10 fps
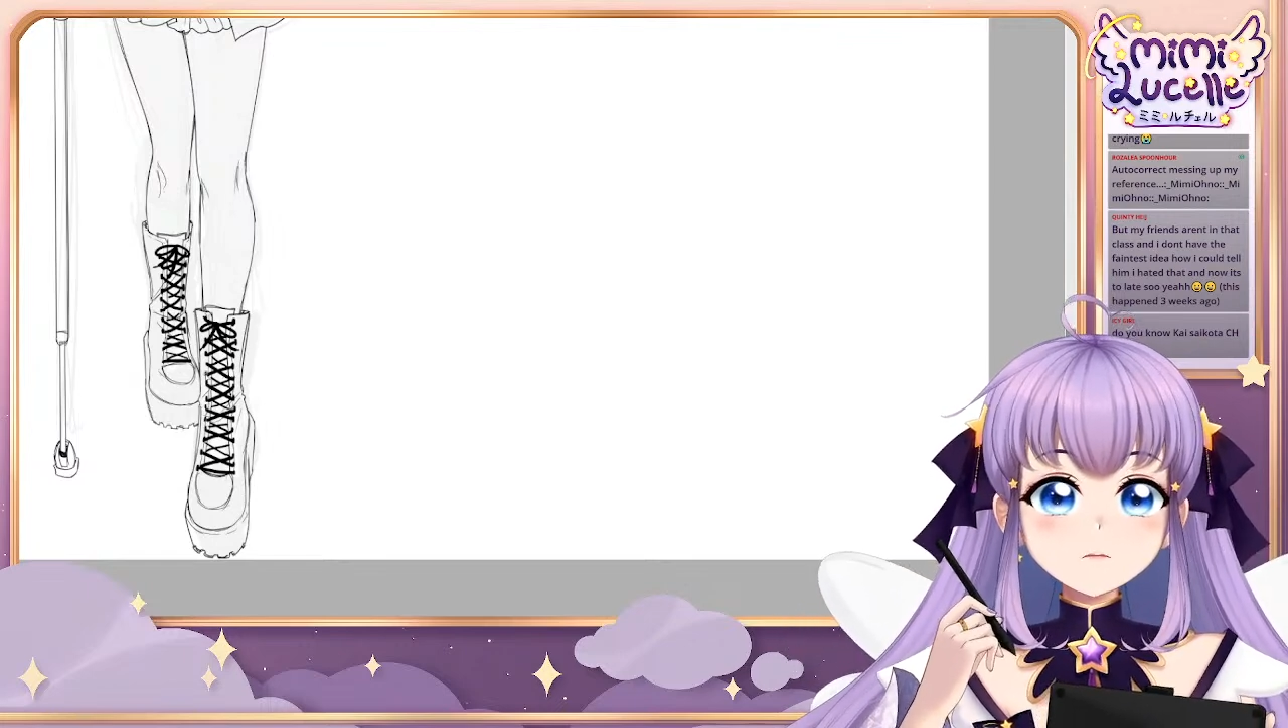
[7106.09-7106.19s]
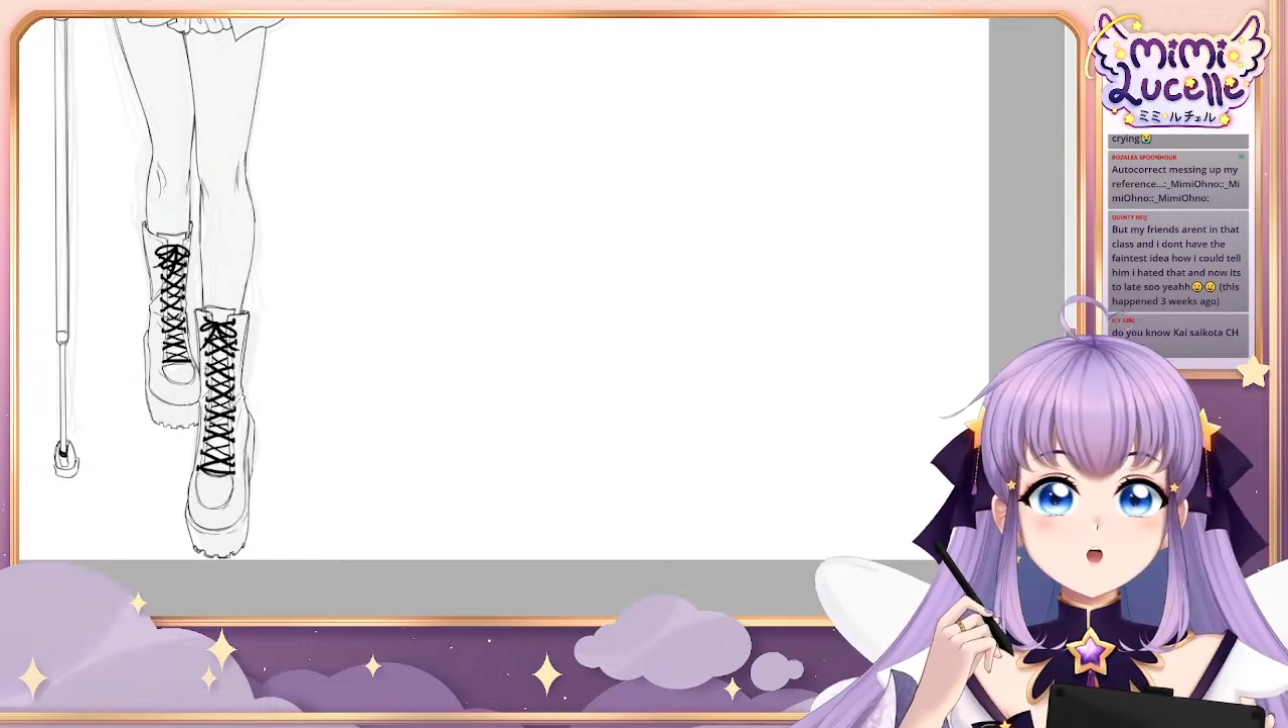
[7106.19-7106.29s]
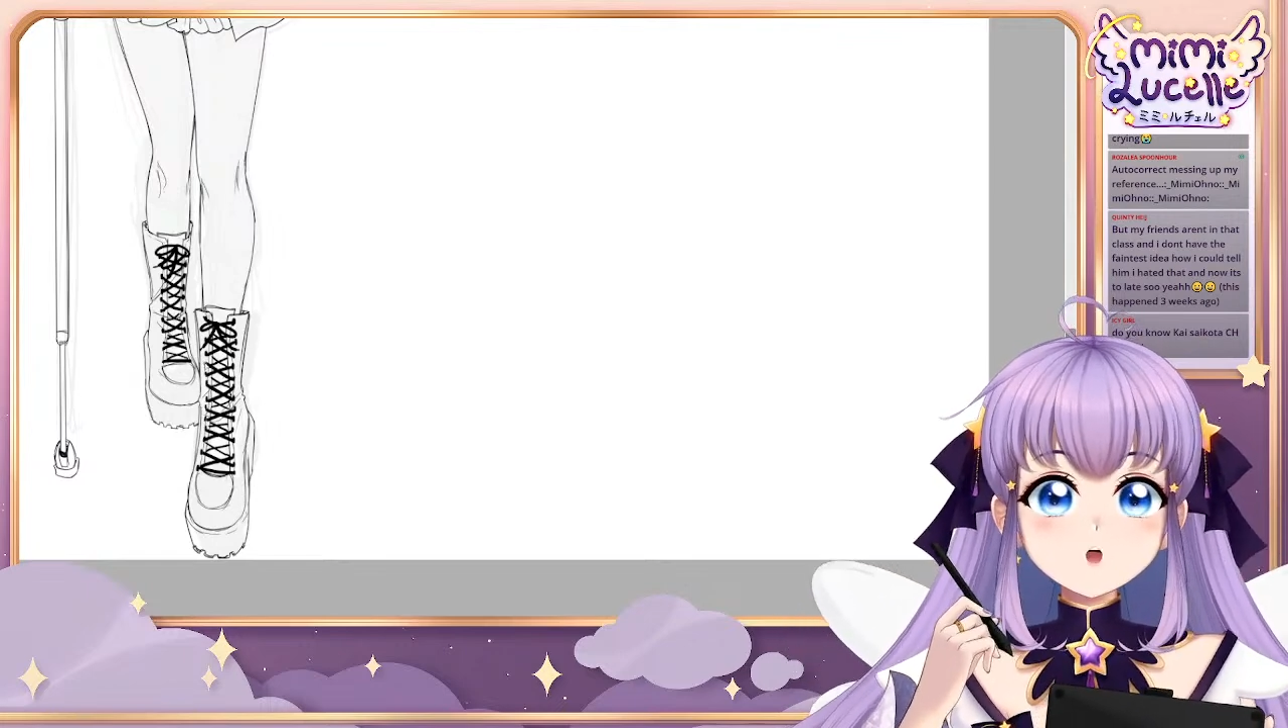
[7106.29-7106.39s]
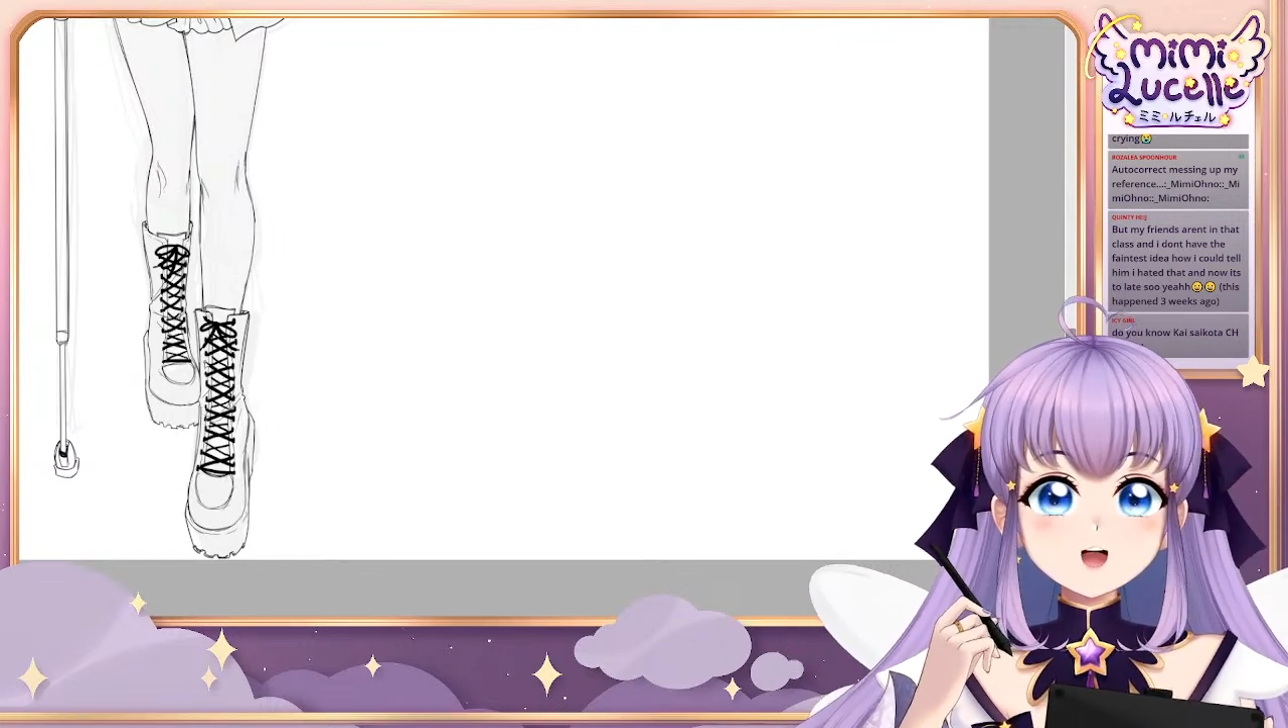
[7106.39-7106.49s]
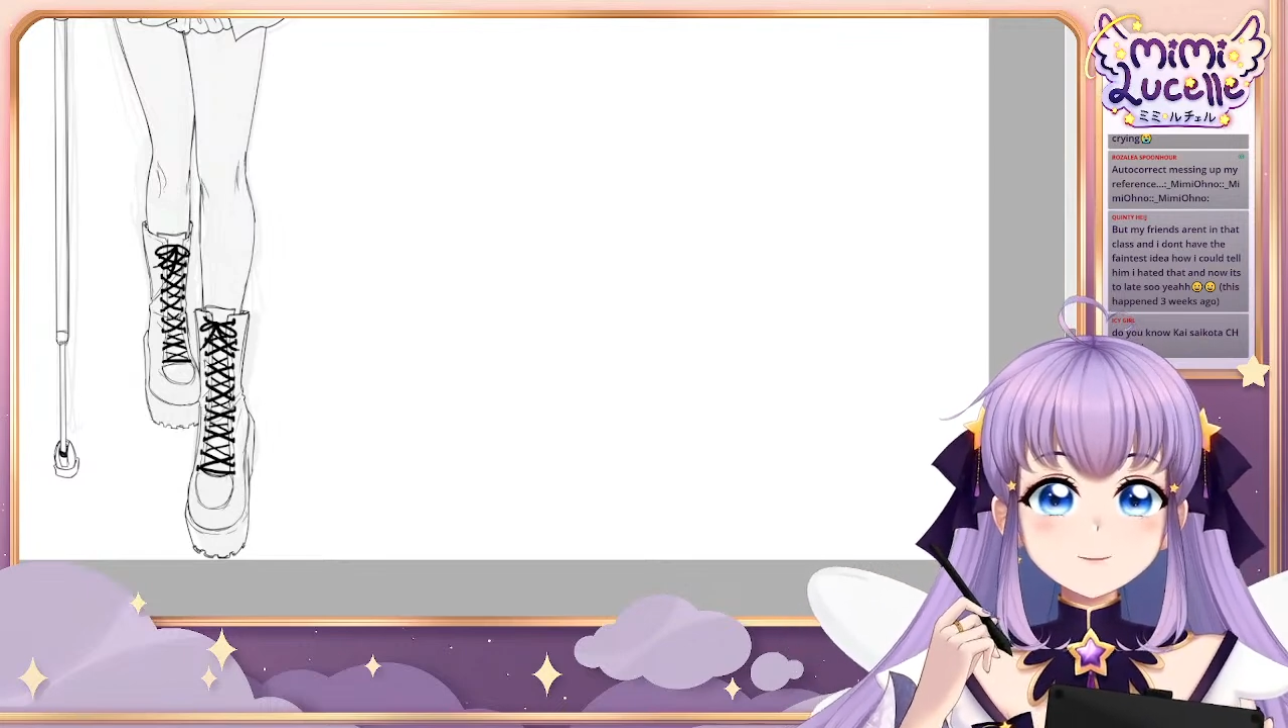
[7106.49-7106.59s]
Like,
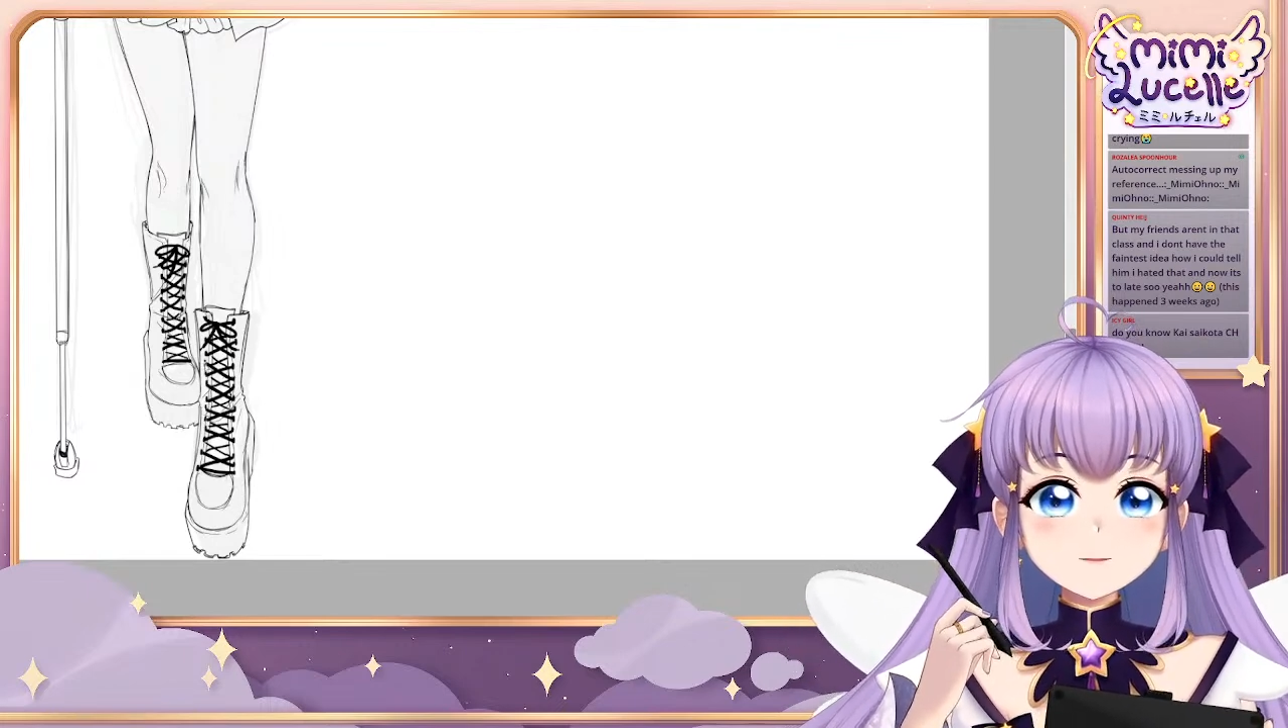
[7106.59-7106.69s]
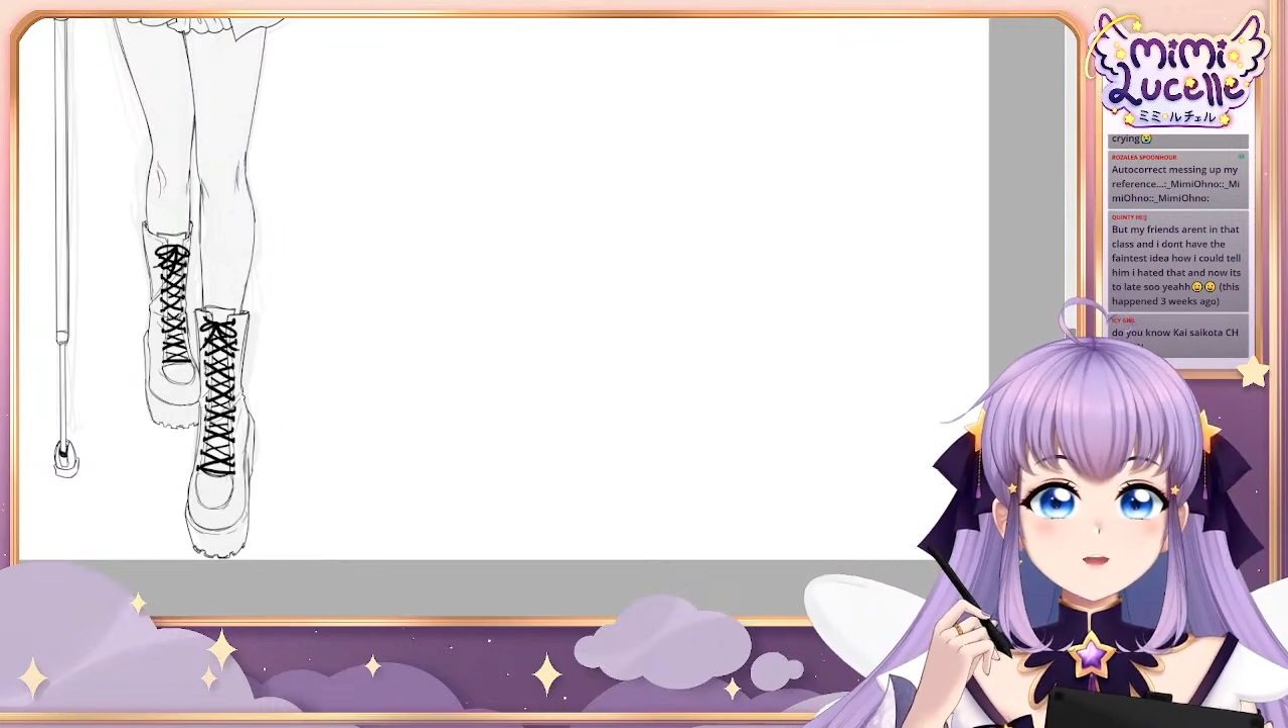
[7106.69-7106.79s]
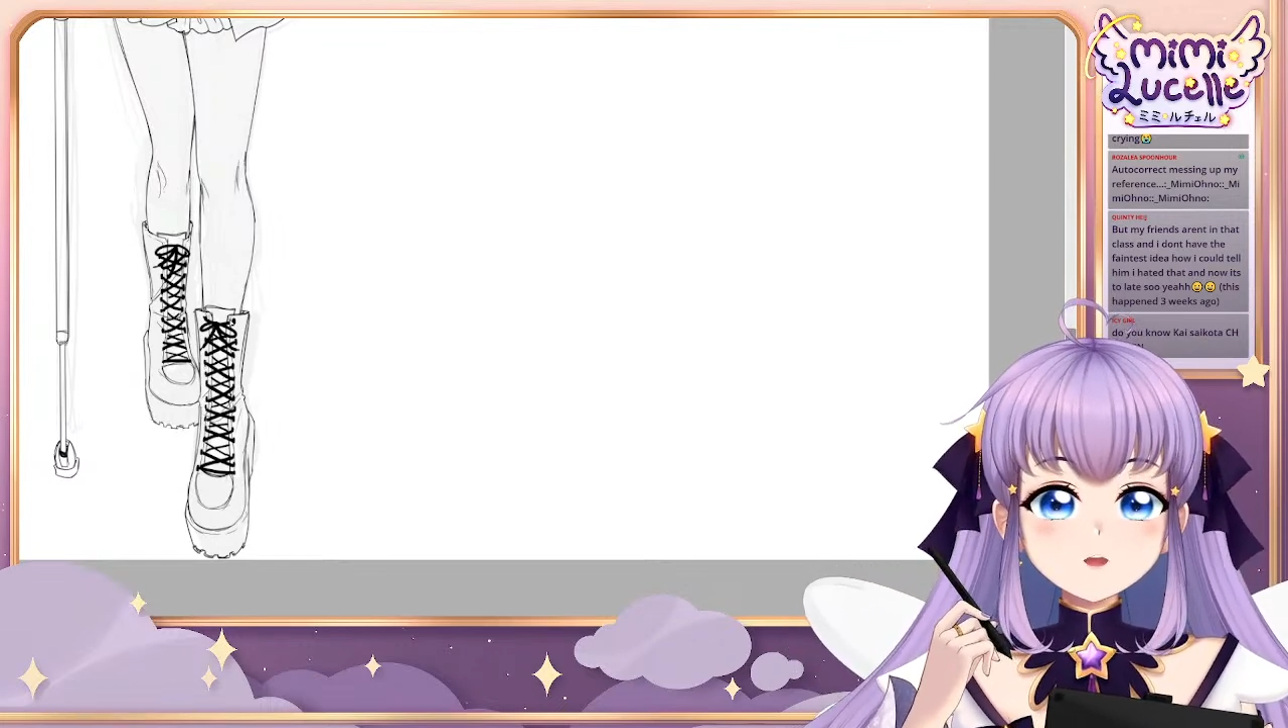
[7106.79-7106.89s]
I feel so,